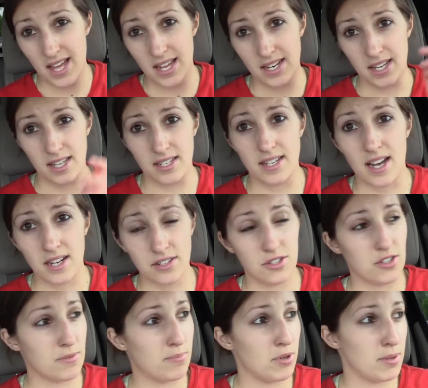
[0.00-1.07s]
Now, the
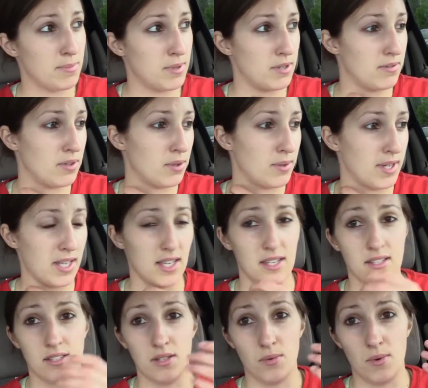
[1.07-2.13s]
doctor's appointment, real quick,
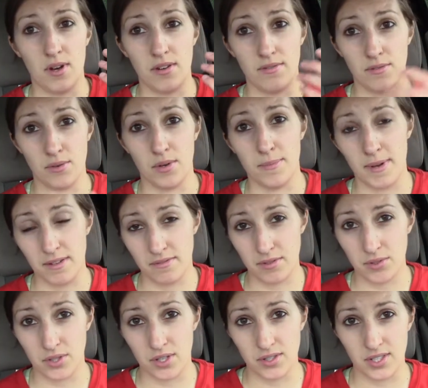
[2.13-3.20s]
is the one for my
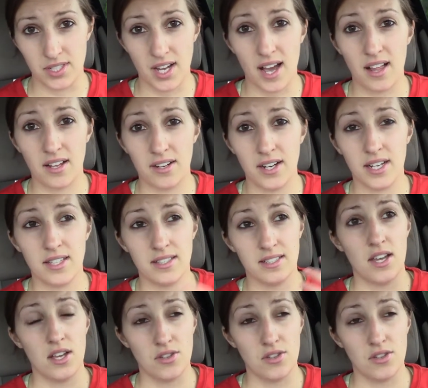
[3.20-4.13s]
fructose intolerance.